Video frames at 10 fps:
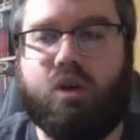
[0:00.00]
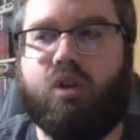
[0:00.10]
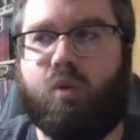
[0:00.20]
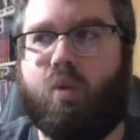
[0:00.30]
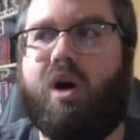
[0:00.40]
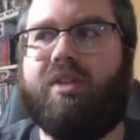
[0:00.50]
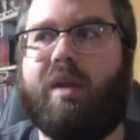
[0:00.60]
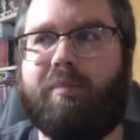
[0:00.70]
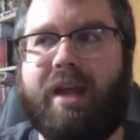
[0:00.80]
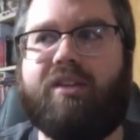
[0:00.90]
The one that
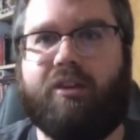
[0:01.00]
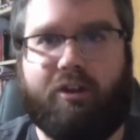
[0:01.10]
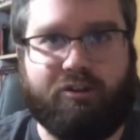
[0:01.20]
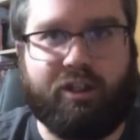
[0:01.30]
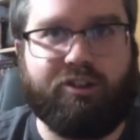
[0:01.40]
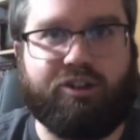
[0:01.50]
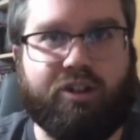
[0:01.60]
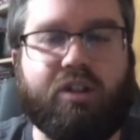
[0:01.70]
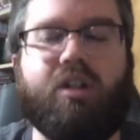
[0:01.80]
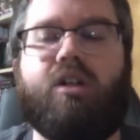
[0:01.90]
made the
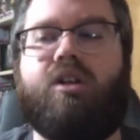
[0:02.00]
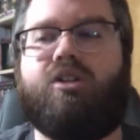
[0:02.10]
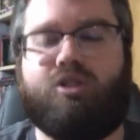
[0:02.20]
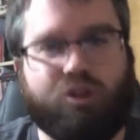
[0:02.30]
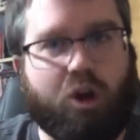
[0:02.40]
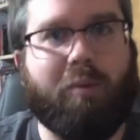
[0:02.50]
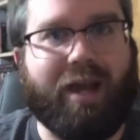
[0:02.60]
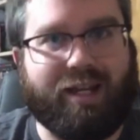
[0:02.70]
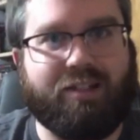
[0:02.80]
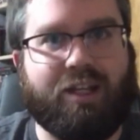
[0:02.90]
decision to go
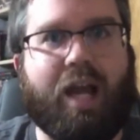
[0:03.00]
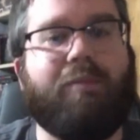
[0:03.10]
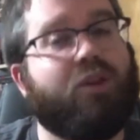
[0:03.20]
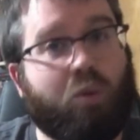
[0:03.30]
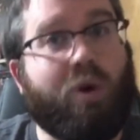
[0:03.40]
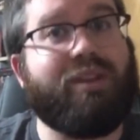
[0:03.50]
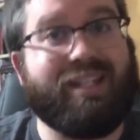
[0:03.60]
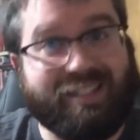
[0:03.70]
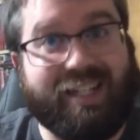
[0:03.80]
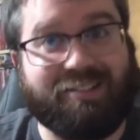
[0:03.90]
back in time, and the one
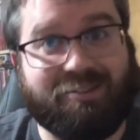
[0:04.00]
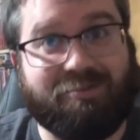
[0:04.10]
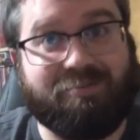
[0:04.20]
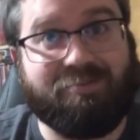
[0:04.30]
that didn't.